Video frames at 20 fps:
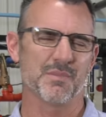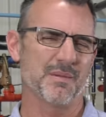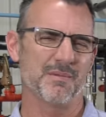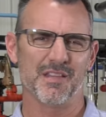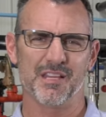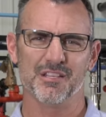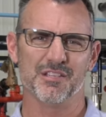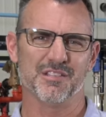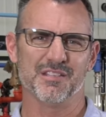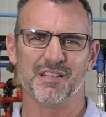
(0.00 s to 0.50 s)
Maybe
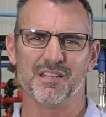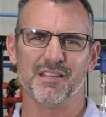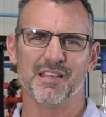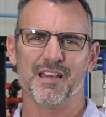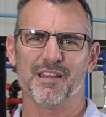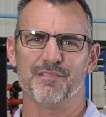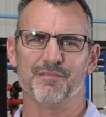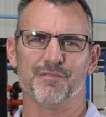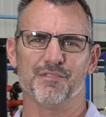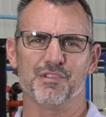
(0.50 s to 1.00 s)
they just did
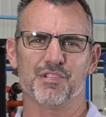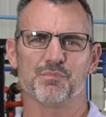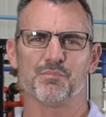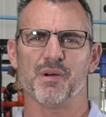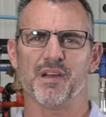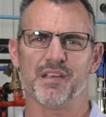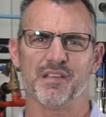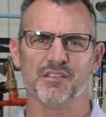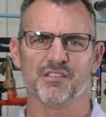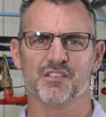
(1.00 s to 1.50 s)
that for
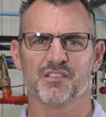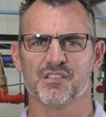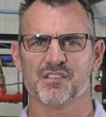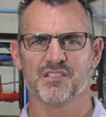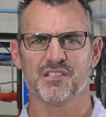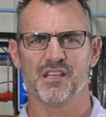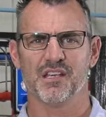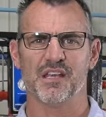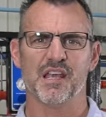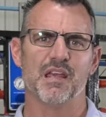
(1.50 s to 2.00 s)
spite, just to
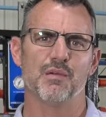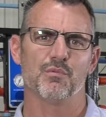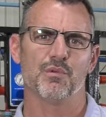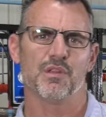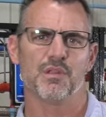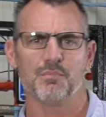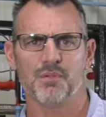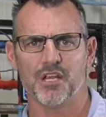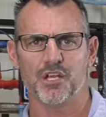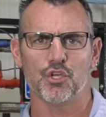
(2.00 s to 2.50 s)
say, hey,
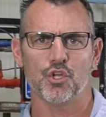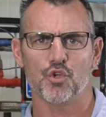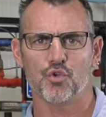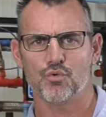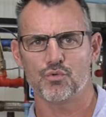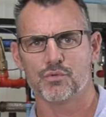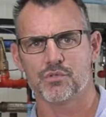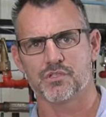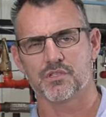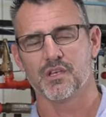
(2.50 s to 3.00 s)
we're the big
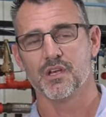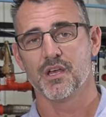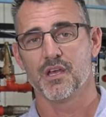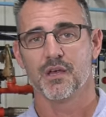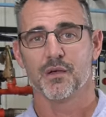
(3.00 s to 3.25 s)
dudes.